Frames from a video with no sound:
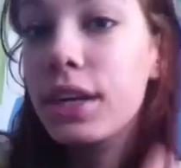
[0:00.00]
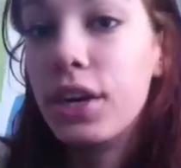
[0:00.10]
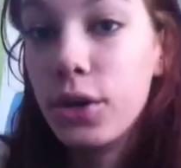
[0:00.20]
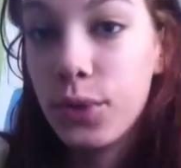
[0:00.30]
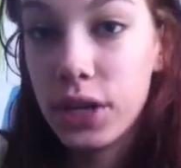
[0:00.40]

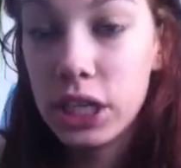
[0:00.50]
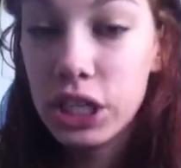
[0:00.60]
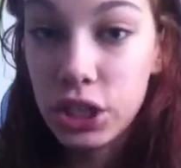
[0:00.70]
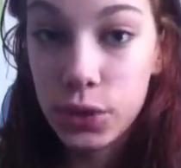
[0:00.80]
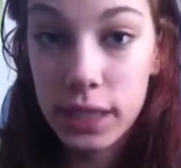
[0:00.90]
you're going to want to
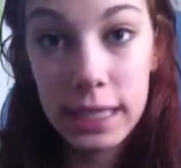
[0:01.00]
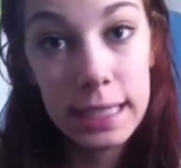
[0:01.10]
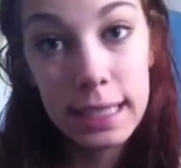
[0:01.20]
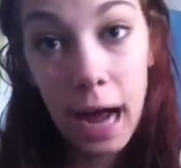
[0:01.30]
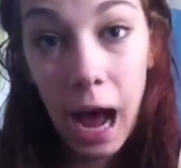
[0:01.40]
do is
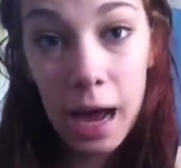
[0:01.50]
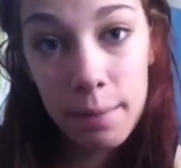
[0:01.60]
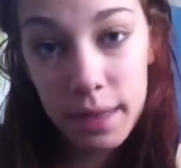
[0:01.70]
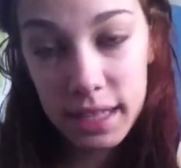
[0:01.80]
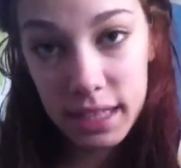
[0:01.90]
to
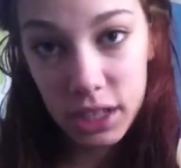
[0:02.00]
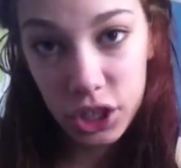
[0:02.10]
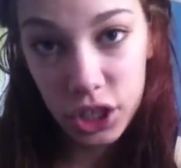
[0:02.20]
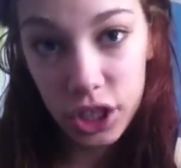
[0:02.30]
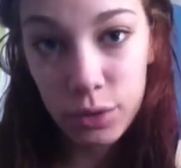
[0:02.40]
time the
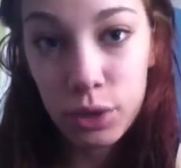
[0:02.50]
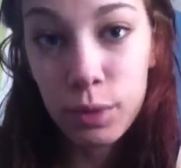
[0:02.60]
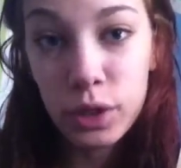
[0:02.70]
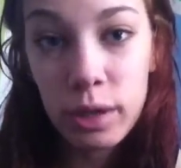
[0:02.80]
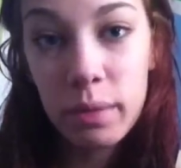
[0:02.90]
seizure, which
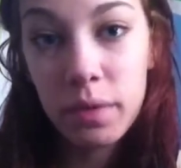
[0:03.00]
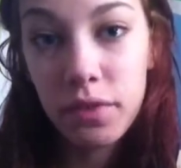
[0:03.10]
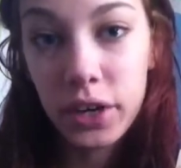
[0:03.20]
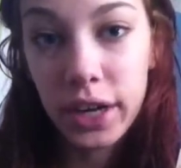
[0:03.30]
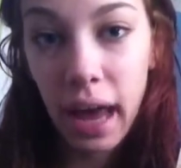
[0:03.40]
most people
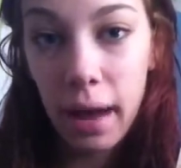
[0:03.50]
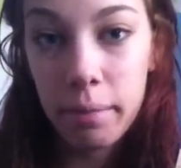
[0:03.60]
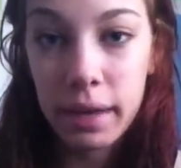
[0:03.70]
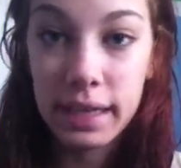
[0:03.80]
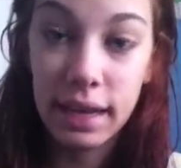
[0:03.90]
forget
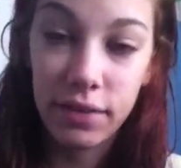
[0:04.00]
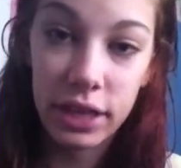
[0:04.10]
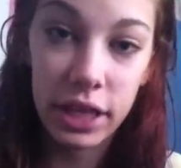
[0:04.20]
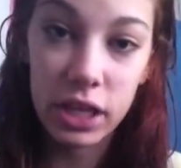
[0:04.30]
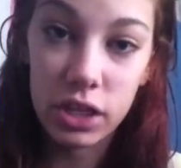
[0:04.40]
because
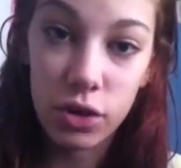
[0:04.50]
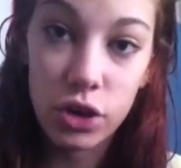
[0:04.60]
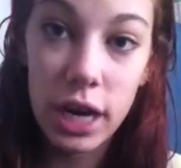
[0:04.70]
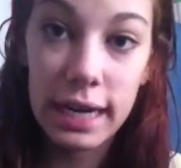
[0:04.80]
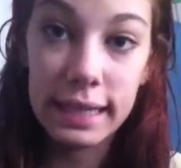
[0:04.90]
everything's so
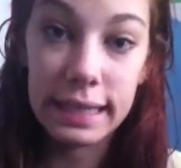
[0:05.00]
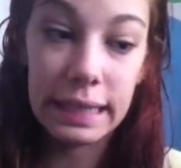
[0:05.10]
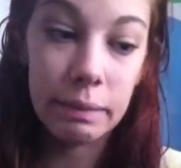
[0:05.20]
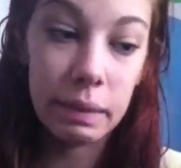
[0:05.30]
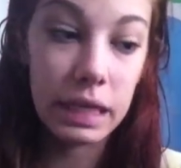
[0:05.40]

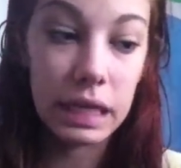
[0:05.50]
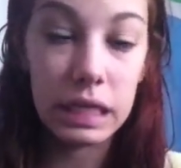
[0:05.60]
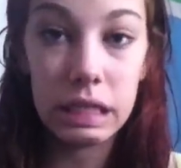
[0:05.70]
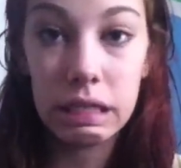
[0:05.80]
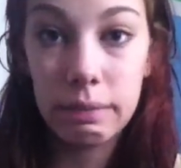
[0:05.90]
crazy
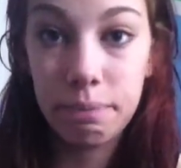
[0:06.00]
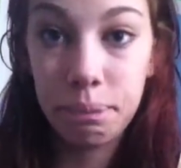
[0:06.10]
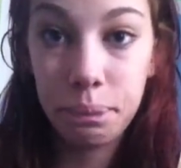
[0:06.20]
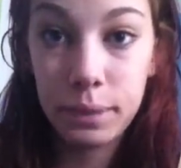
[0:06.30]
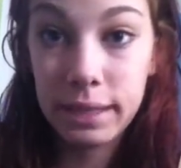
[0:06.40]
because
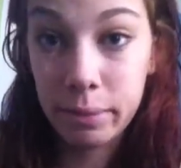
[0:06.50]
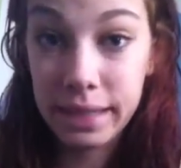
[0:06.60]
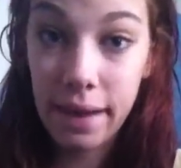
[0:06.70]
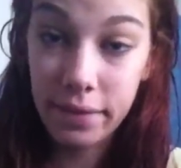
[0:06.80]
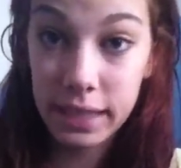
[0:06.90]

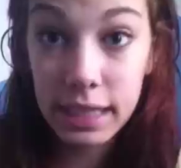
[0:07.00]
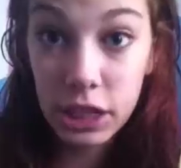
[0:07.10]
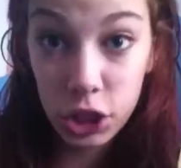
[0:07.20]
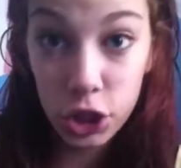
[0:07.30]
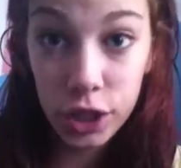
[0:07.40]
someone's having a
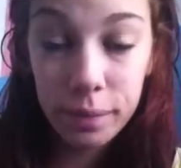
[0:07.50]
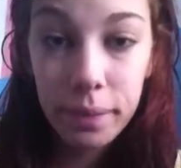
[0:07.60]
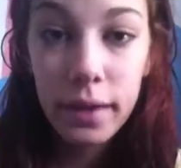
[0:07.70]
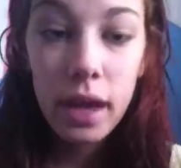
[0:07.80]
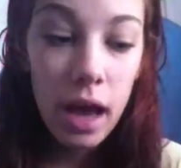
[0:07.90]
seizure.
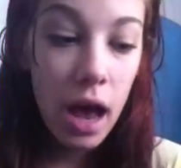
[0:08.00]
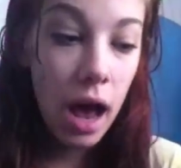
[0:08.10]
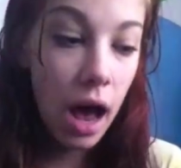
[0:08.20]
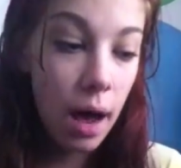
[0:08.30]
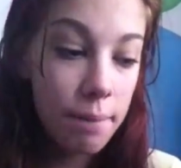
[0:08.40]

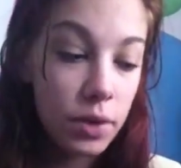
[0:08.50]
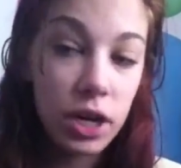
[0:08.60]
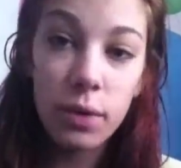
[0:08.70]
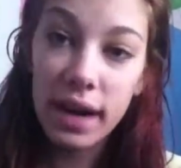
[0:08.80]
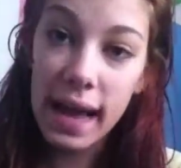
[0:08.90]
You're
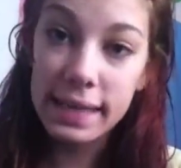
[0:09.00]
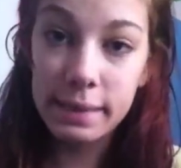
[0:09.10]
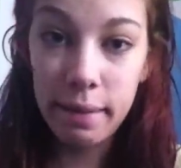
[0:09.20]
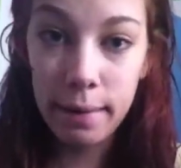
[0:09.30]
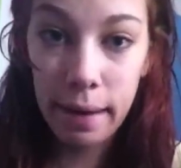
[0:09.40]
going to want to
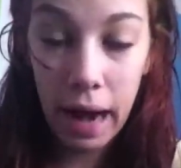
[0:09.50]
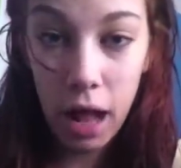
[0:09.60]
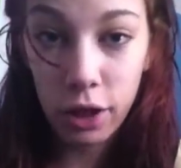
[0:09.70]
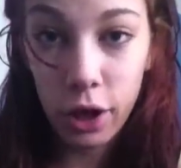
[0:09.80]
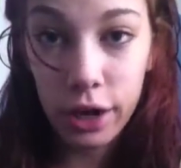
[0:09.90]
estimate about
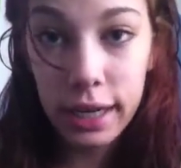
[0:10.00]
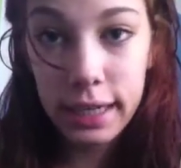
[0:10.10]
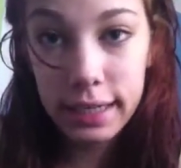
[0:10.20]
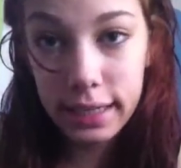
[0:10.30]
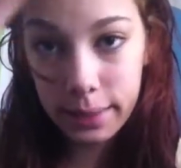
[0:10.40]
how long it
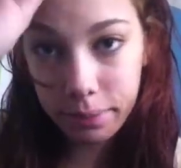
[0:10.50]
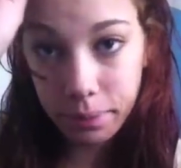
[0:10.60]
is.